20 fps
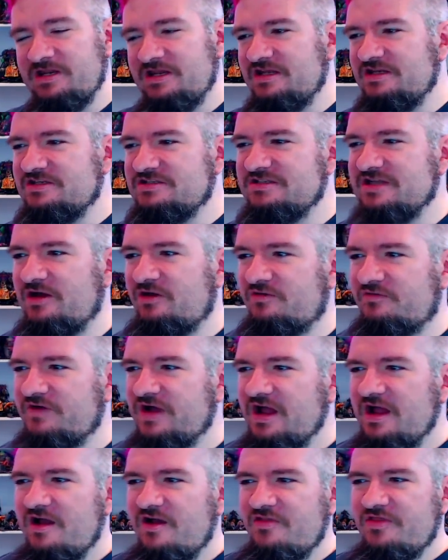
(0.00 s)
itself,
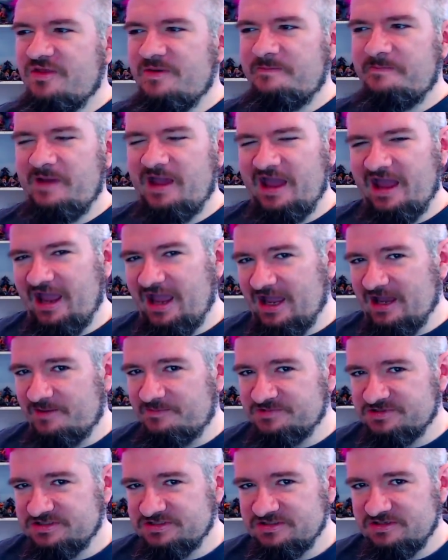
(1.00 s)
that
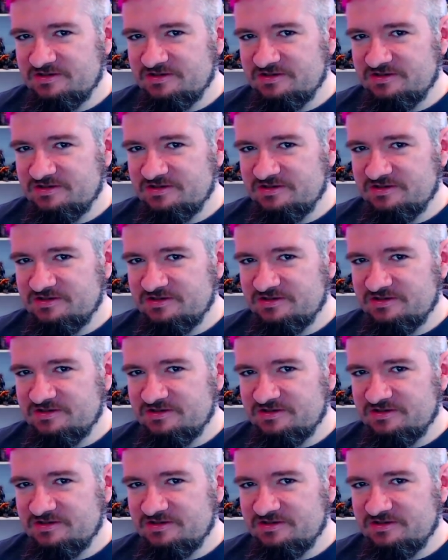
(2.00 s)
perhaps